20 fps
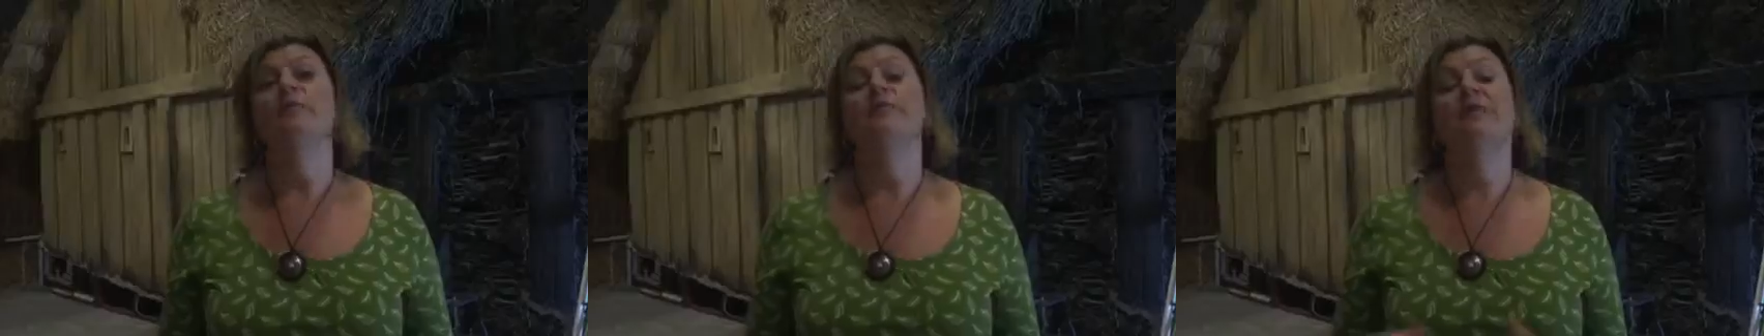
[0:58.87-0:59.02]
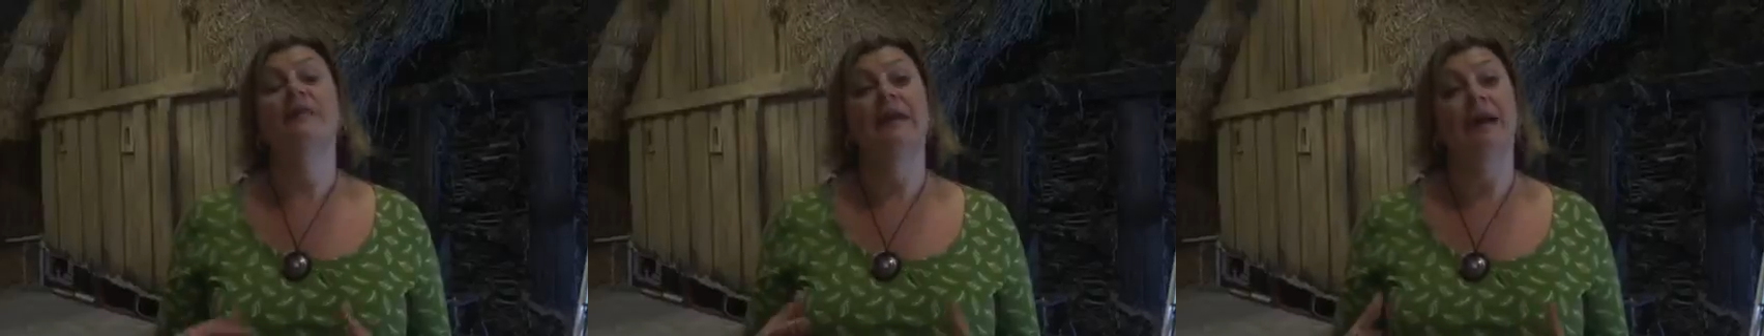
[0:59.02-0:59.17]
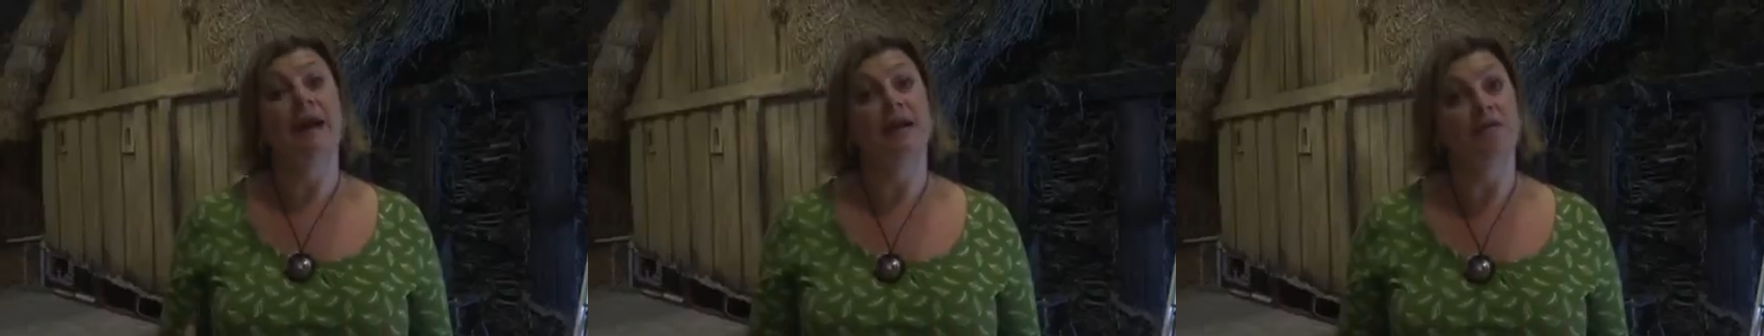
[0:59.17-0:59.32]
but
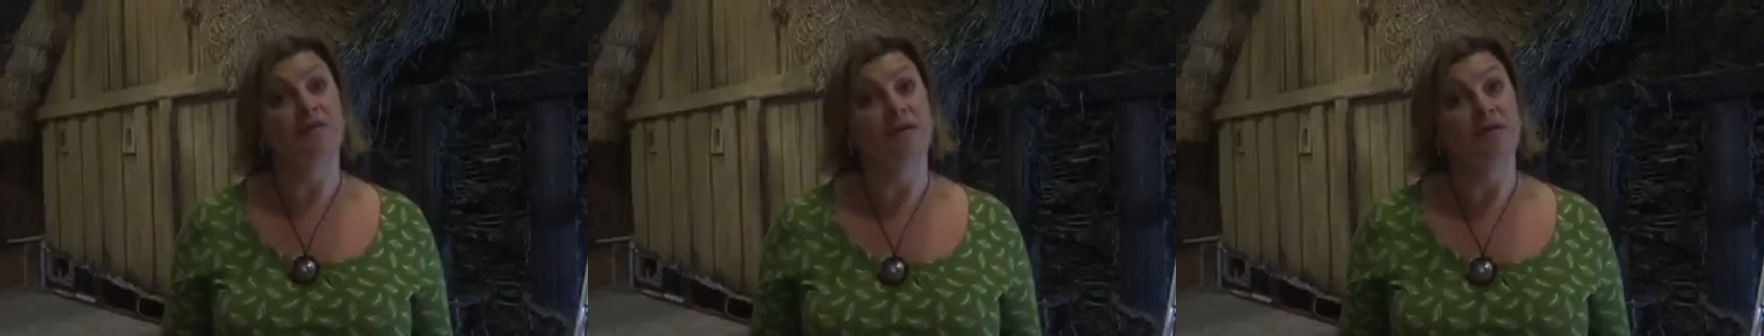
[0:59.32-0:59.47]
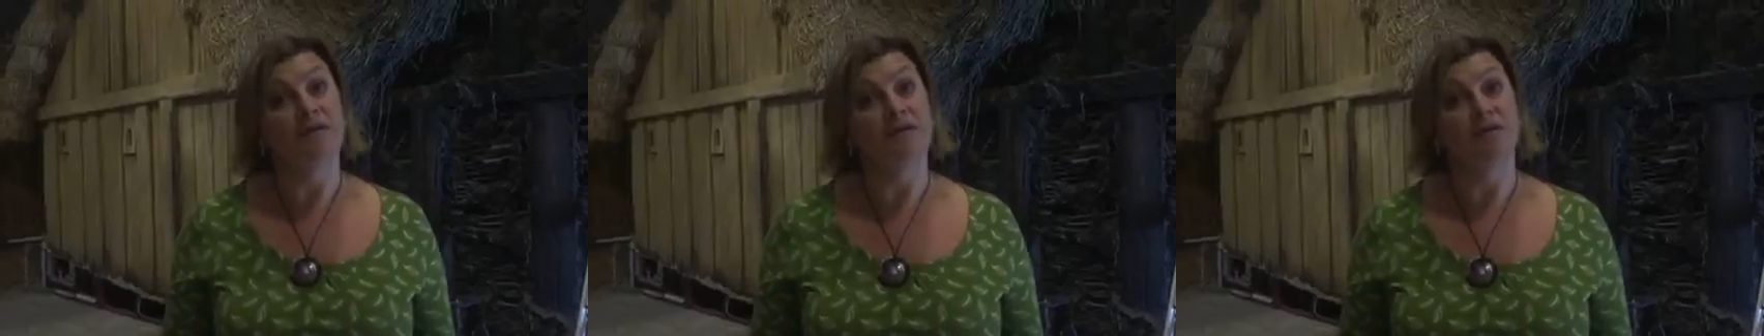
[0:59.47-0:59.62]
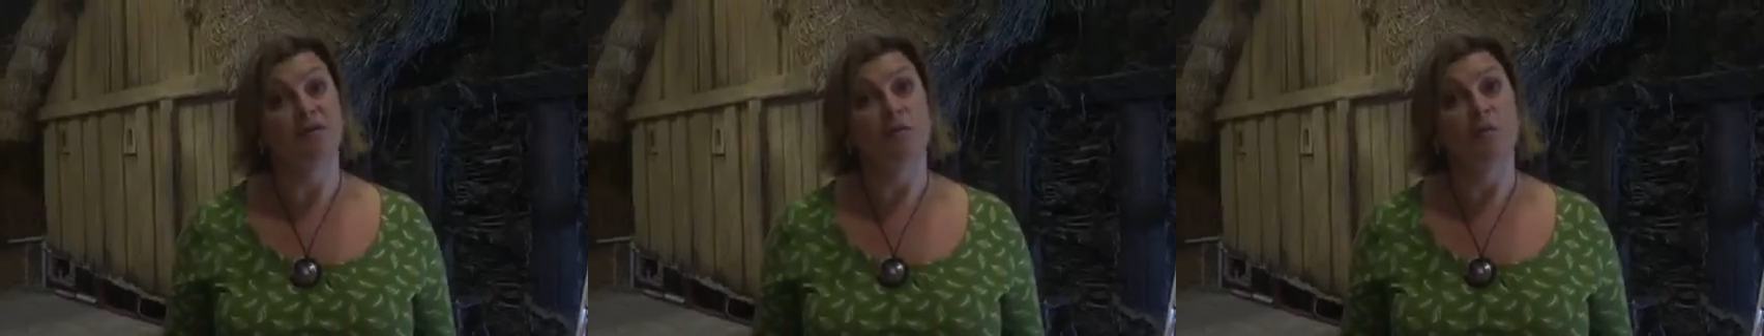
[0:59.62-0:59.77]
the
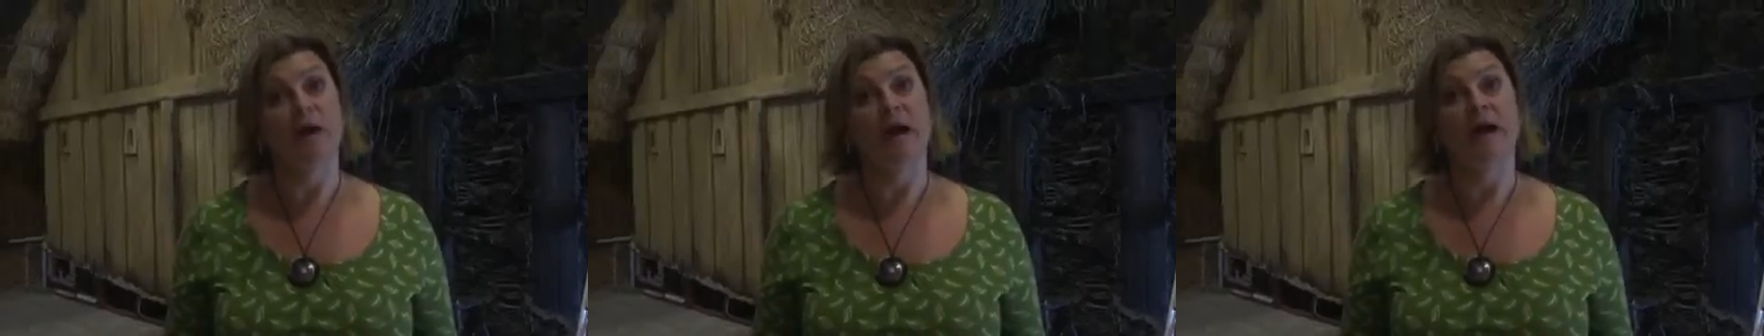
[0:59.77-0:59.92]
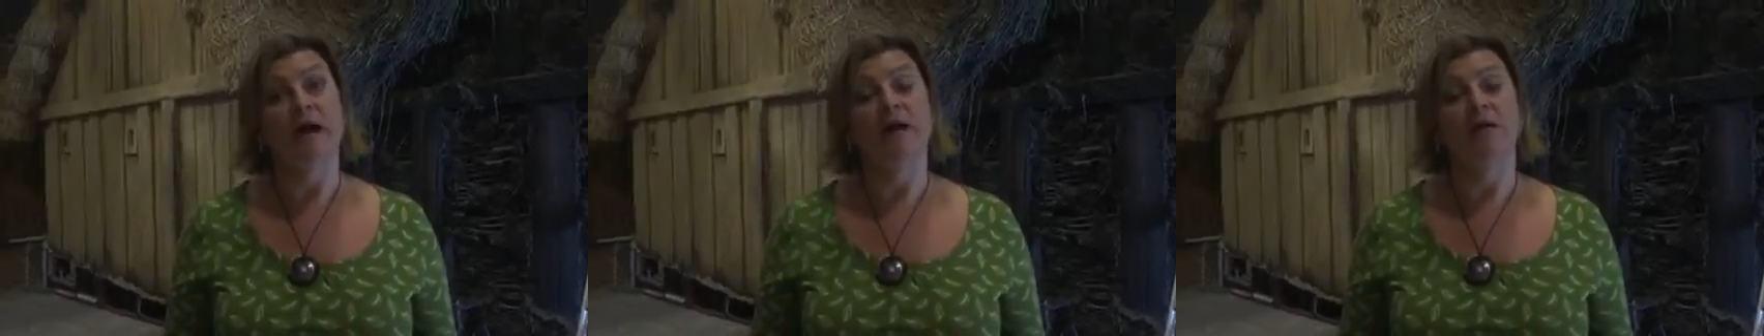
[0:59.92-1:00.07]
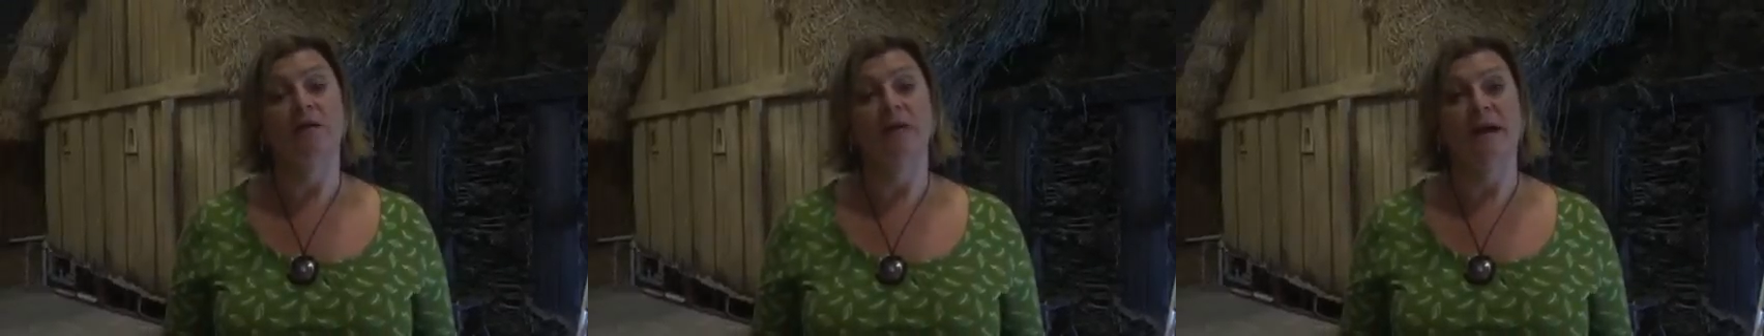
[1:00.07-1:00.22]
galleries as
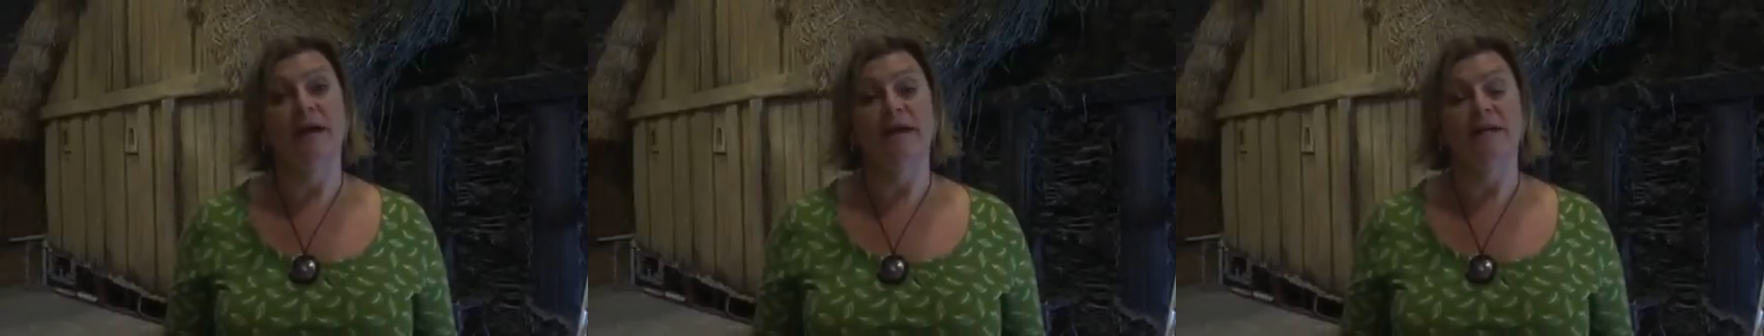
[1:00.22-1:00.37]
well,